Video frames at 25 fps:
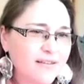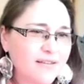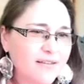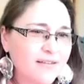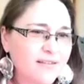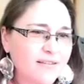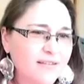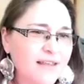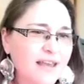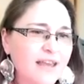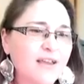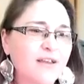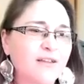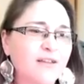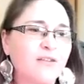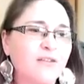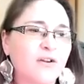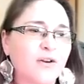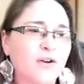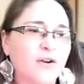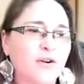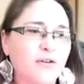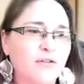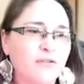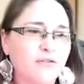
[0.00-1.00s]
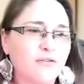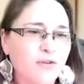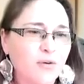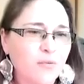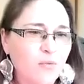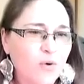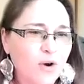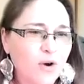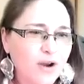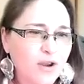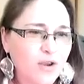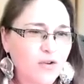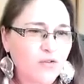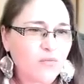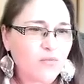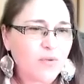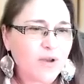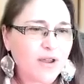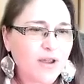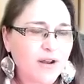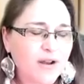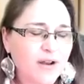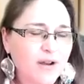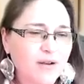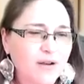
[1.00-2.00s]
they could learn from where you've
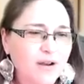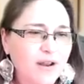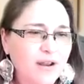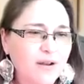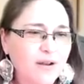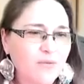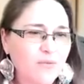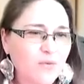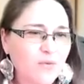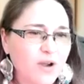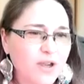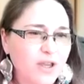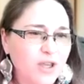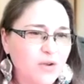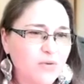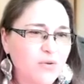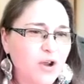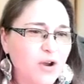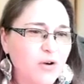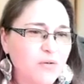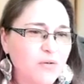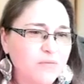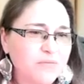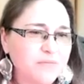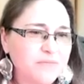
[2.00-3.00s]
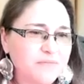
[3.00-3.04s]
been and what you know?